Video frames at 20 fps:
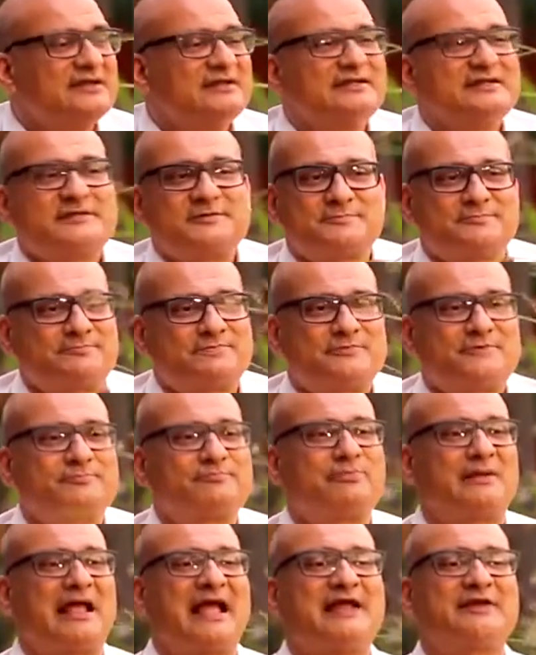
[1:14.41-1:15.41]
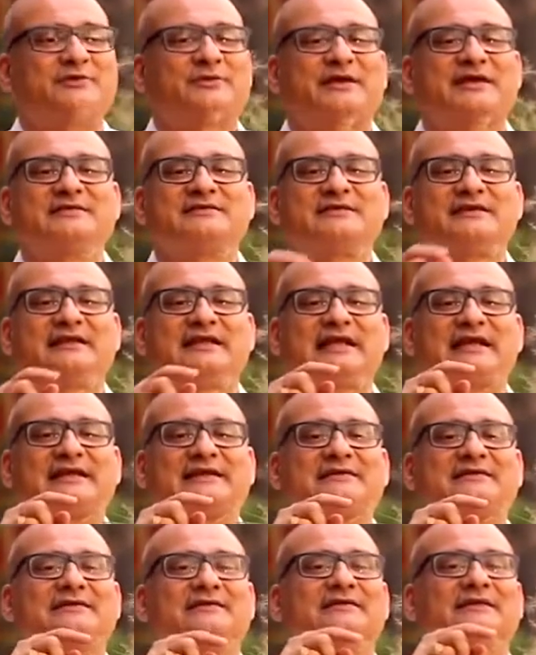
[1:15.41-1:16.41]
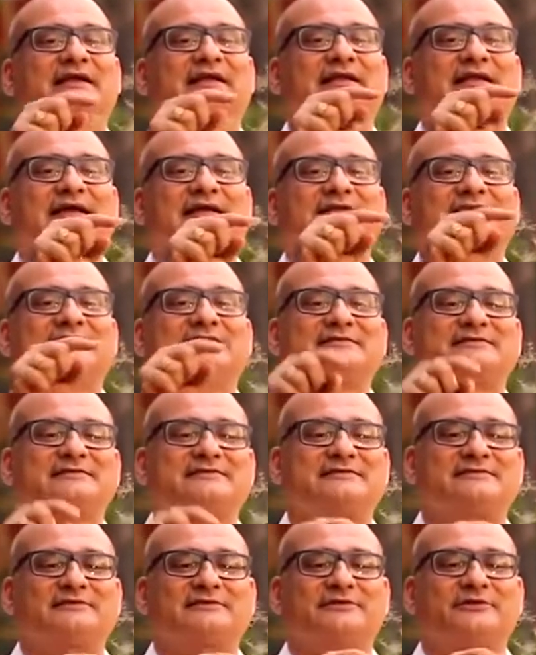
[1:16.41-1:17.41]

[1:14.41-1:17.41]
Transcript: This plant you can see like this,